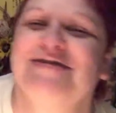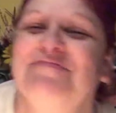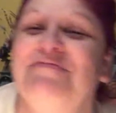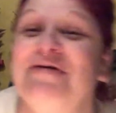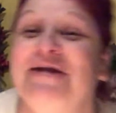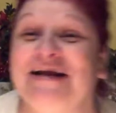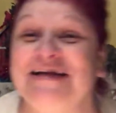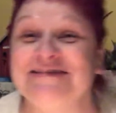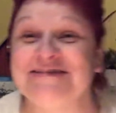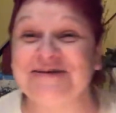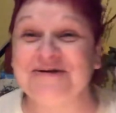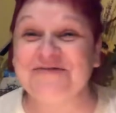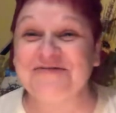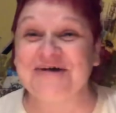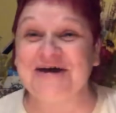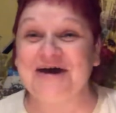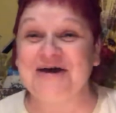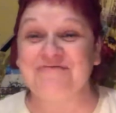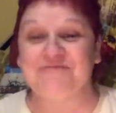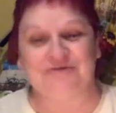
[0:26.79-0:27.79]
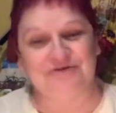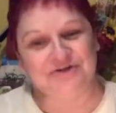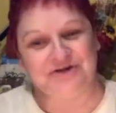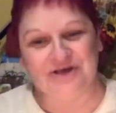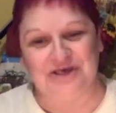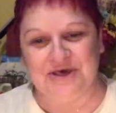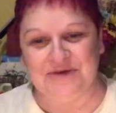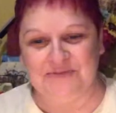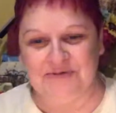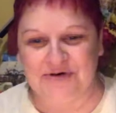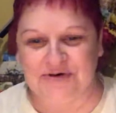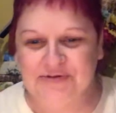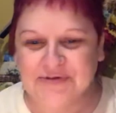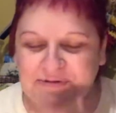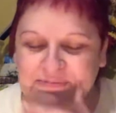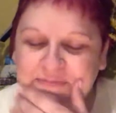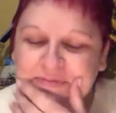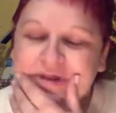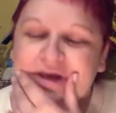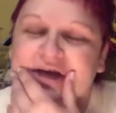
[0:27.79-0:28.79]
but it's okay, we're going to keep
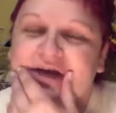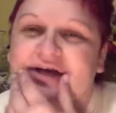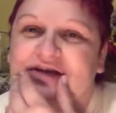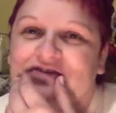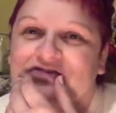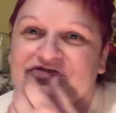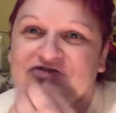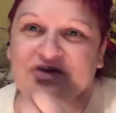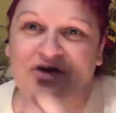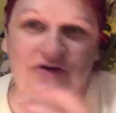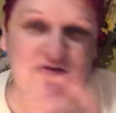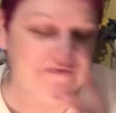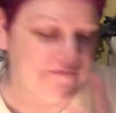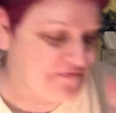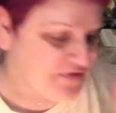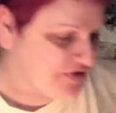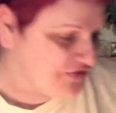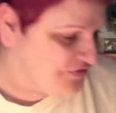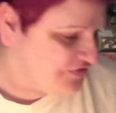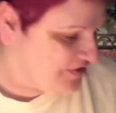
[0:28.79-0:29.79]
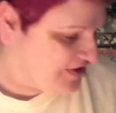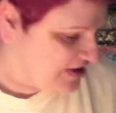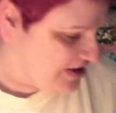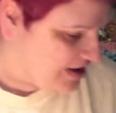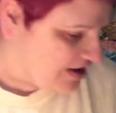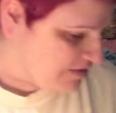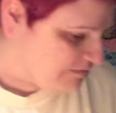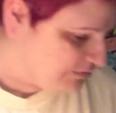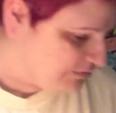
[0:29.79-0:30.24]
going. So first thing I